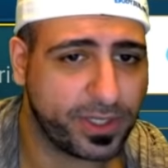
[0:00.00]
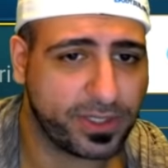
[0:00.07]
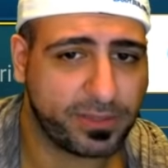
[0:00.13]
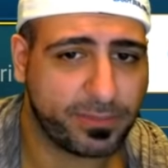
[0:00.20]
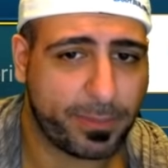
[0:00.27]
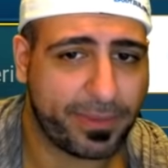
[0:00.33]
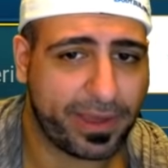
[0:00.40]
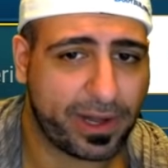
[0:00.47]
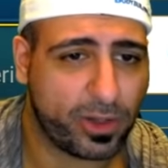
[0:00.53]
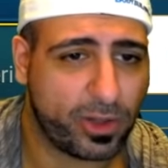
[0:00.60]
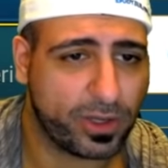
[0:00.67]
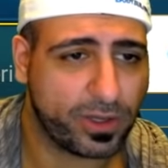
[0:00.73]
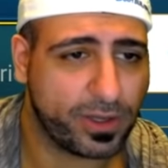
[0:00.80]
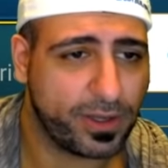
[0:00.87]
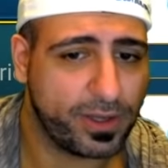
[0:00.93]
can see my battle
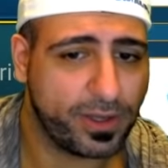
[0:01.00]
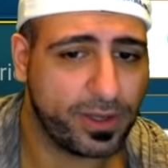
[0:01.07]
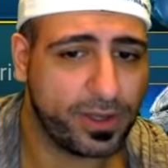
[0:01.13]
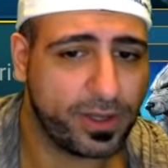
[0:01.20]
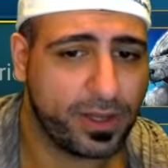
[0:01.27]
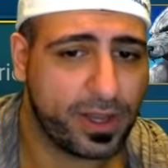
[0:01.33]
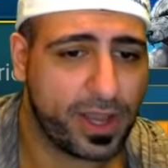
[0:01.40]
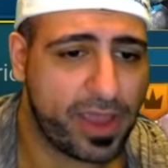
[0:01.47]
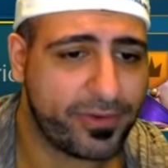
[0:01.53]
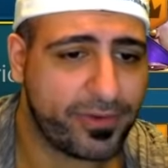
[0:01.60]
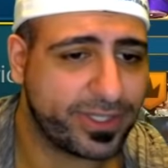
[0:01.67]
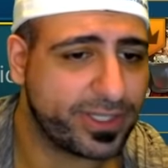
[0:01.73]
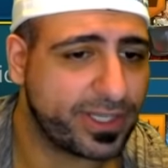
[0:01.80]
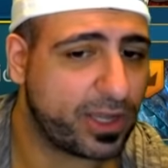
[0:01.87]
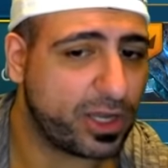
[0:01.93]
log. Ever
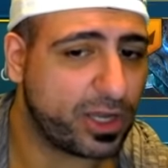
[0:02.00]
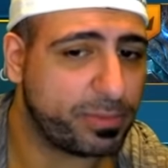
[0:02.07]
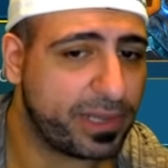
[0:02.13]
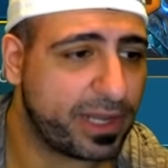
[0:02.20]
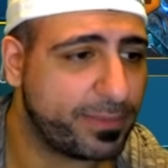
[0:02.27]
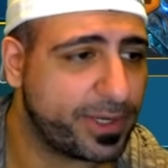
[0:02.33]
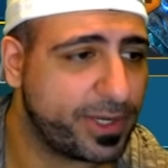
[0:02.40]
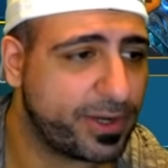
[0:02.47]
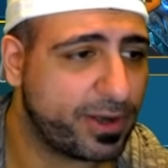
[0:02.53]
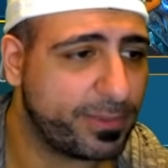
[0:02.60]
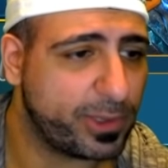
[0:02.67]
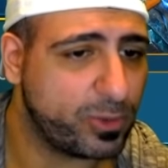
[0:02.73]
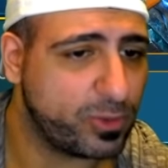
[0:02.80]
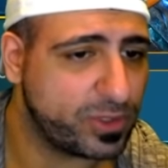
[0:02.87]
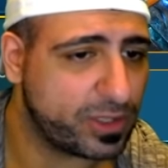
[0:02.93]
since I got to Platinum tier, I've
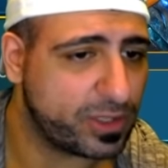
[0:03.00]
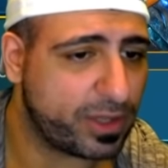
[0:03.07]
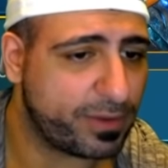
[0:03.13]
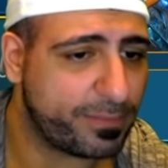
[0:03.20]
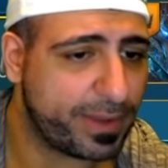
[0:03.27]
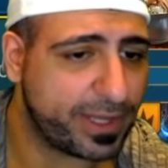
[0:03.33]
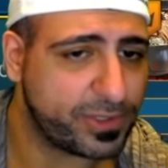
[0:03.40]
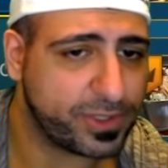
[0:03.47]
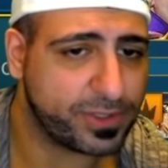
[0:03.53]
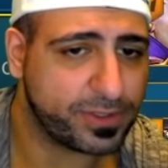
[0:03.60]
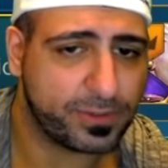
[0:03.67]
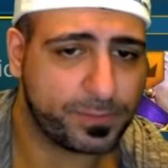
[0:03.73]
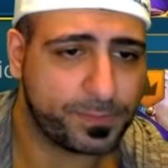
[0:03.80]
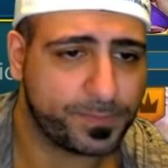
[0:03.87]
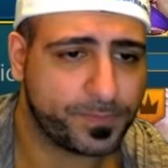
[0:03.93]
been losing a lot of matches.
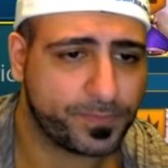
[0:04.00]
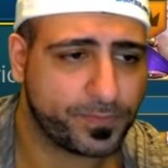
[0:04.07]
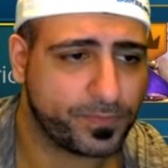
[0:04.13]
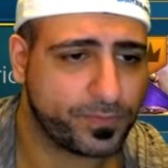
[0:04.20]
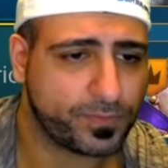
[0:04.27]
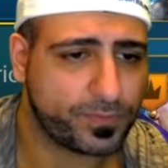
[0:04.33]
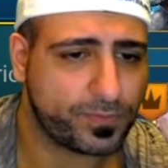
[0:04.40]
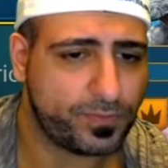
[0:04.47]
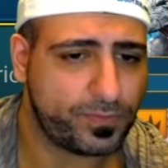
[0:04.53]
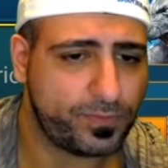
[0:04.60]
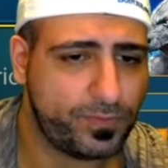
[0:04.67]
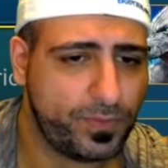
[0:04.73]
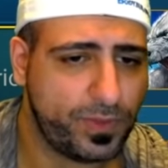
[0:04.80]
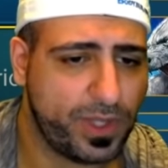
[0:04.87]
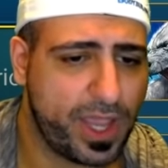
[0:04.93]

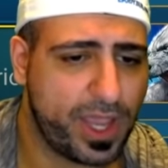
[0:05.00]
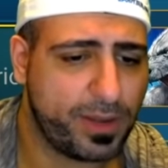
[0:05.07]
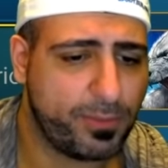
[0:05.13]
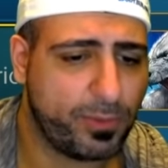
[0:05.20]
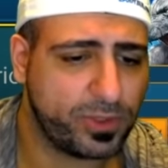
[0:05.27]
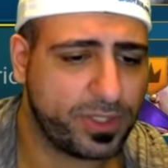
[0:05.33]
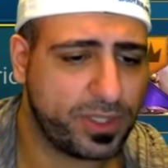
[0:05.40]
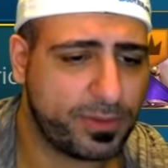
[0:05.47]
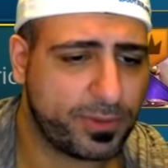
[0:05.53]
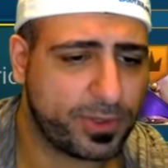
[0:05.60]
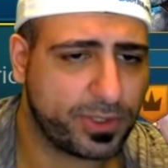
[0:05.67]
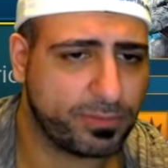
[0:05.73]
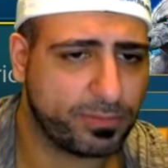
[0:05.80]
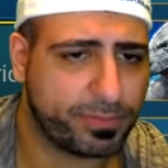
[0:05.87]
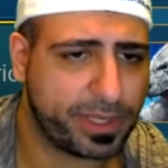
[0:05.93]
And most of them
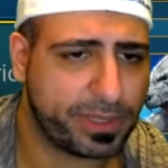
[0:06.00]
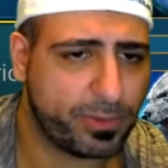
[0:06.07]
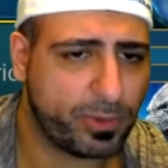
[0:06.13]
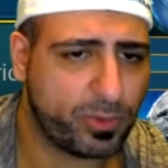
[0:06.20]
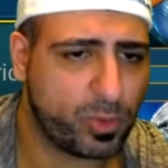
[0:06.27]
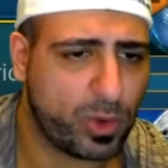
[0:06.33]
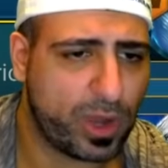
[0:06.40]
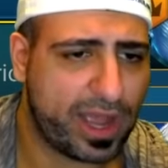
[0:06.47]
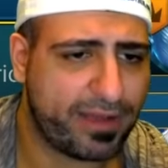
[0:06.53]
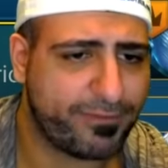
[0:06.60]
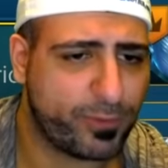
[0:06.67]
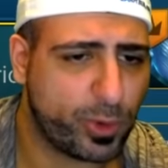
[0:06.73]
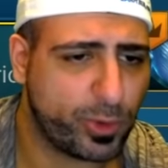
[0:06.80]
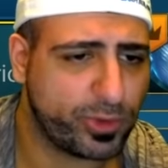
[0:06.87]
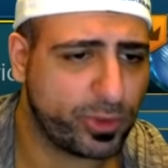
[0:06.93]
are people who have
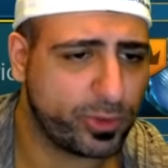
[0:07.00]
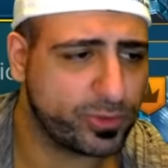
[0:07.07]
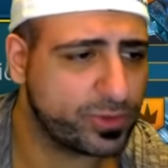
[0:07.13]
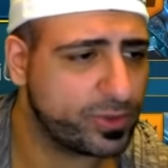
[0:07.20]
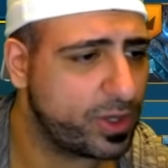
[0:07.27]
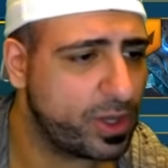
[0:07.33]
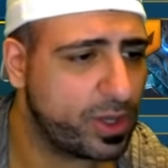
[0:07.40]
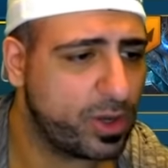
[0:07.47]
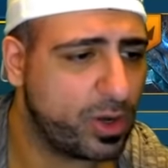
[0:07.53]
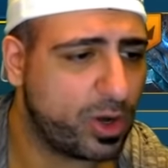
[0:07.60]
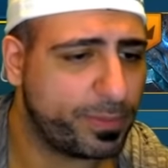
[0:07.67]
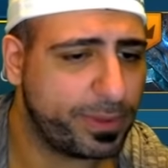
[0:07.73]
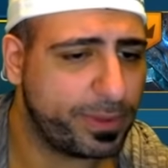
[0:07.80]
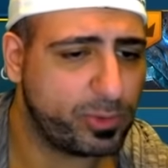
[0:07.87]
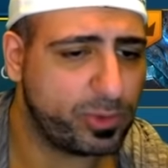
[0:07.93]
Rotos
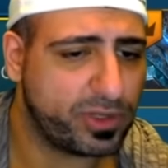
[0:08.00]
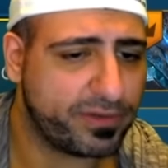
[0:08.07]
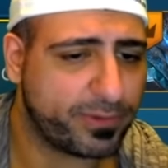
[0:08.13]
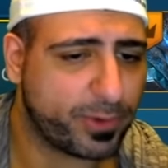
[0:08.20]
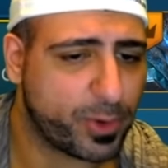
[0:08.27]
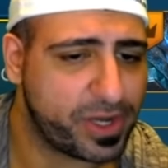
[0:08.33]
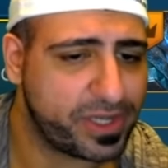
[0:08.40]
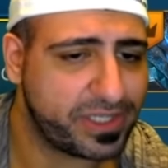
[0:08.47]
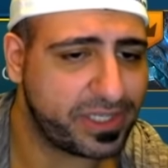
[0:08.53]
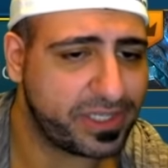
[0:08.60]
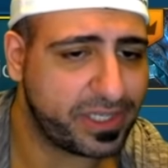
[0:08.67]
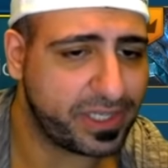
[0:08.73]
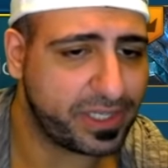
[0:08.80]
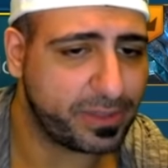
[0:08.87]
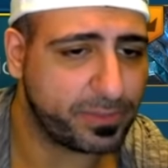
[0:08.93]
or people who have crazy
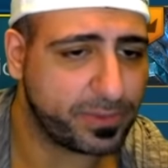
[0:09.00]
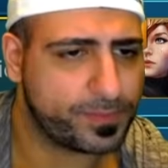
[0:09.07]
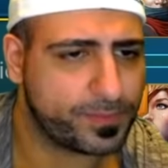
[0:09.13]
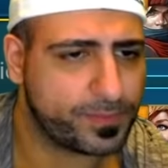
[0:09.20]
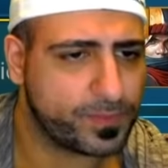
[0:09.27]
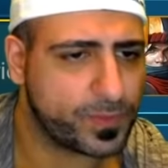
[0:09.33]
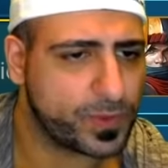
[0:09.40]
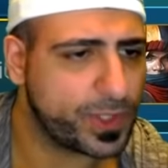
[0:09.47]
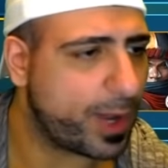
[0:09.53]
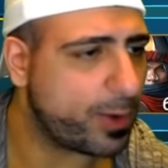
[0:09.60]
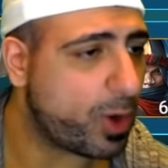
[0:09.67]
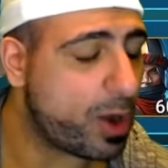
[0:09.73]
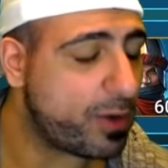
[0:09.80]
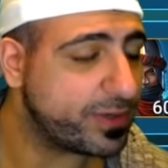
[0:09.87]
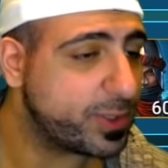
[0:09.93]
teams. So yeah,
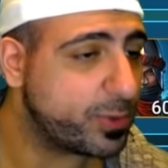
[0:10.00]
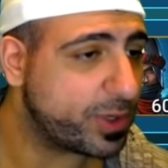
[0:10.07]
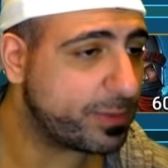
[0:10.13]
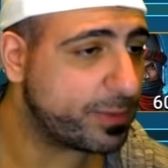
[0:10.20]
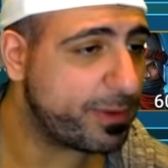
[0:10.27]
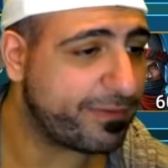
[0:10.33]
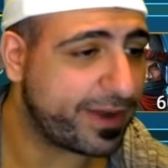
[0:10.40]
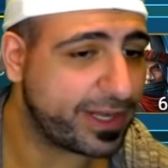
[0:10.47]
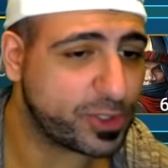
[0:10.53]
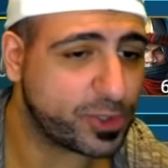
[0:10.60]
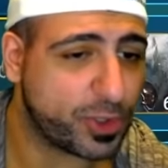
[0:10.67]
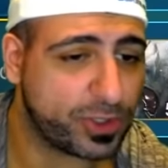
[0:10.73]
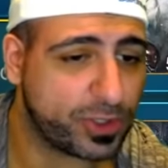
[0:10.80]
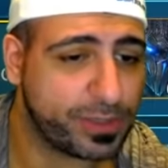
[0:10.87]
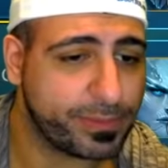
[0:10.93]
obviously we're going to be fighting
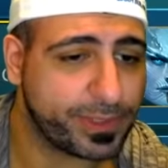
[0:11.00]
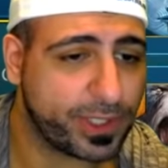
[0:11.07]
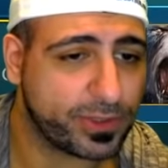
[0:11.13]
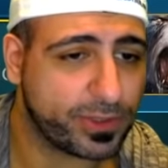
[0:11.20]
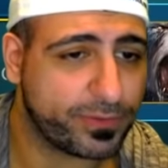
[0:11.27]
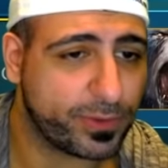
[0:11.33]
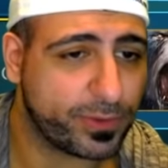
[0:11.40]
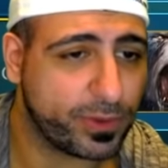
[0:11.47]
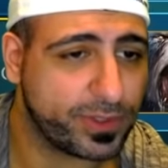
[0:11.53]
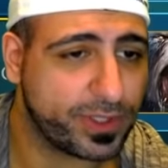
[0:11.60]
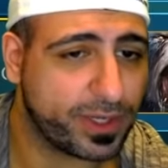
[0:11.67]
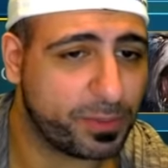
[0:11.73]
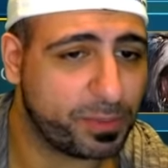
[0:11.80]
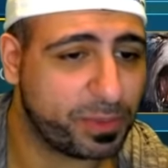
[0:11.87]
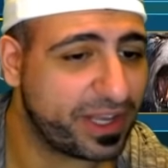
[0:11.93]
strong teams now. So for those
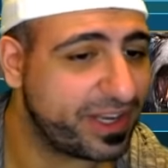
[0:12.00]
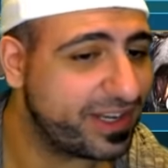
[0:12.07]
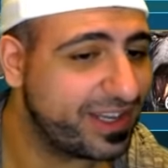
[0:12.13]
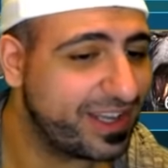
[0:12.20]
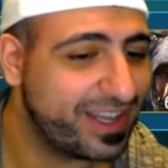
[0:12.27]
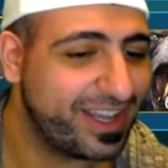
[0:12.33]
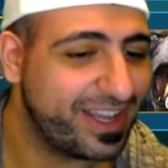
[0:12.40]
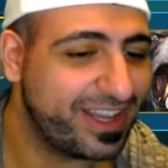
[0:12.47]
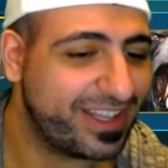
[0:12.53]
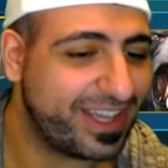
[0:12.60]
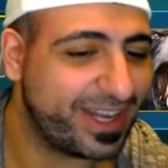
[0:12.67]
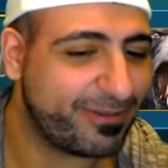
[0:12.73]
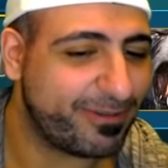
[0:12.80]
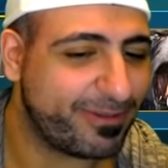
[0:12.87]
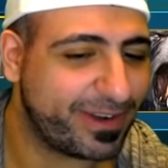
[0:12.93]
that complain
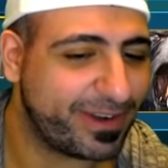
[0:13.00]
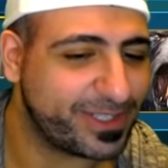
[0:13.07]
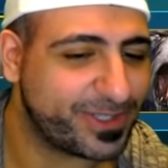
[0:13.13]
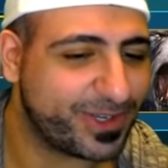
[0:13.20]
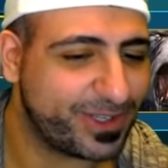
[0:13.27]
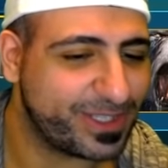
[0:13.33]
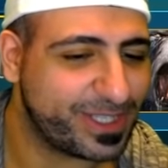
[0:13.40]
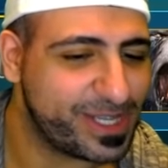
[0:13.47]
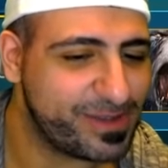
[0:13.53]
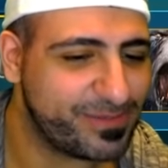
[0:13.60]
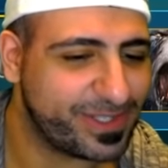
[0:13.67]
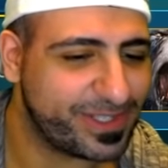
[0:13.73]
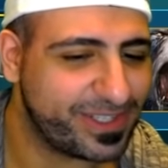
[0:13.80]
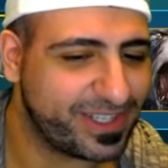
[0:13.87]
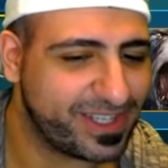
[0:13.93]
that I never fight strong
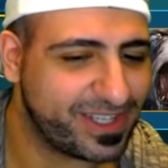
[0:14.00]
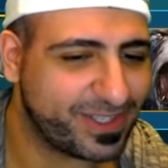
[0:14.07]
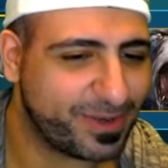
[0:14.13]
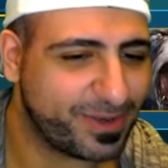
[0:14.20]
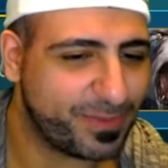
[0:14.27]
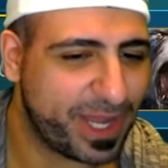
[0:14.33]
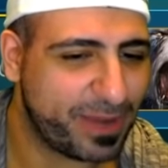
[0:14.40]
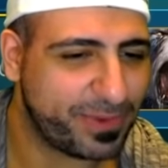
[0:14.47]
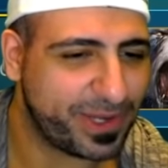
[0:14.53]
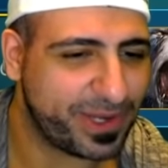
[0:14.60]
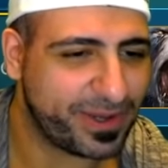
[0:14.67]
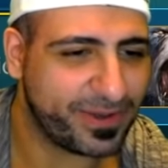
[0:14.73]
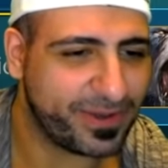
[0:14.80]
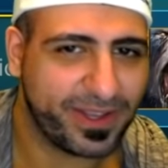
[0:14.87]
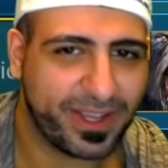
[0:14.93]
teams, you guys are going to be happy
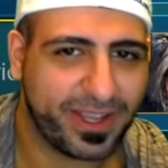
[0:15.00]
now.